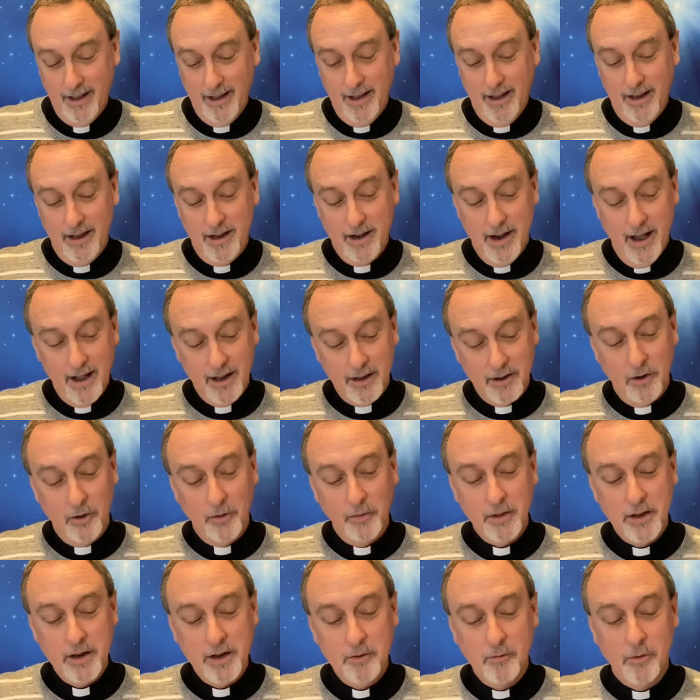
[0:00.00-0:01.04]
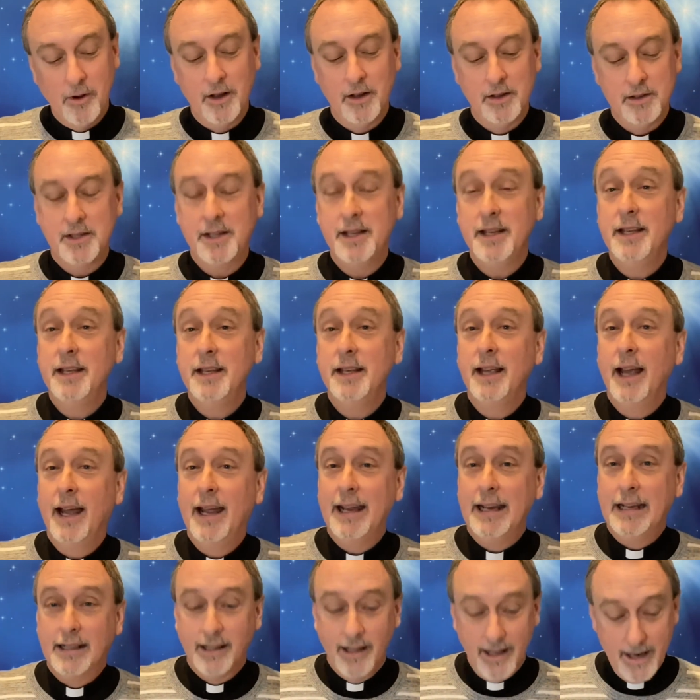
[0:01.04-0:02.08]
Not only was he
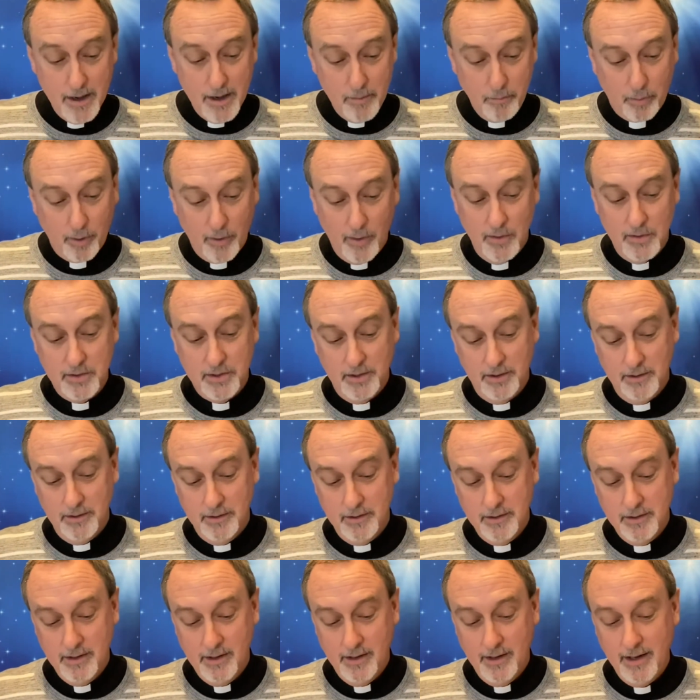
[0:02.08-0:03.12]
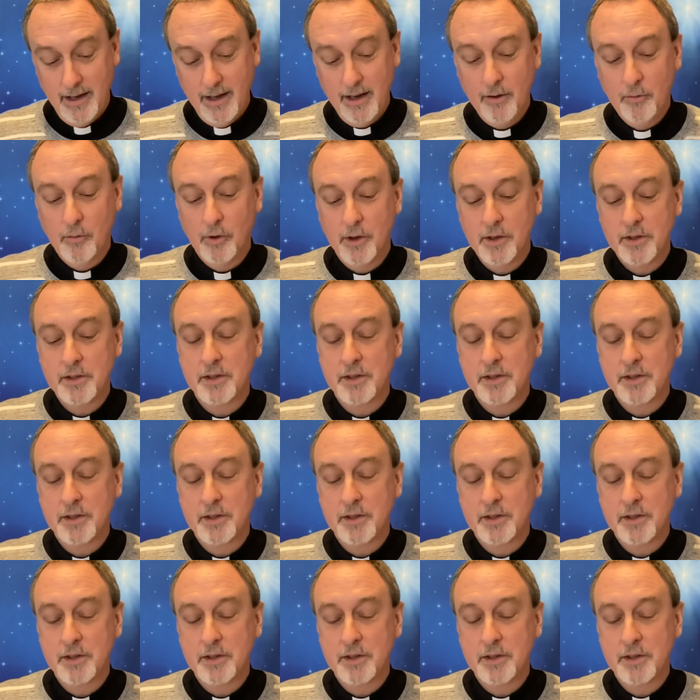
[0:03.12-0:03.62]
a layperson, he was